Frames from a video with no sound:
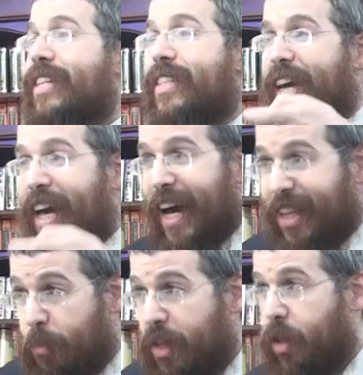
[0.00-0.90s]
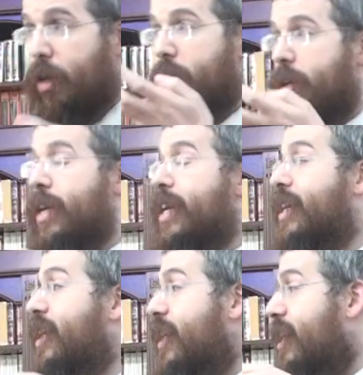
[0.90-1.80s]
is the Chad Bedorah.
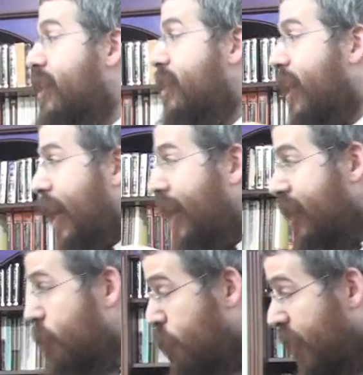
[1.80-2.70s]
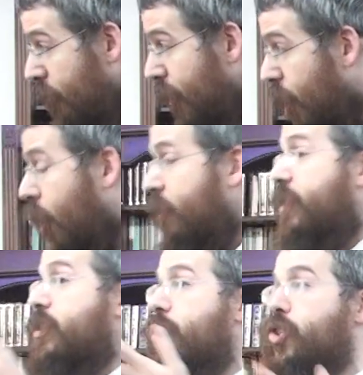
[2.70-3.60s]
He is the chayis pnimi of
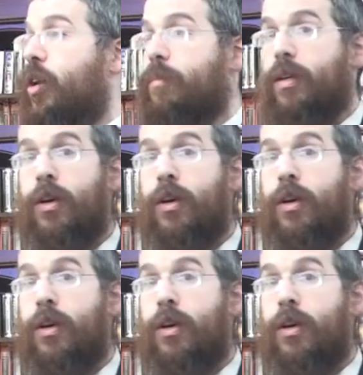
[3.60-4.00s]
this neshama.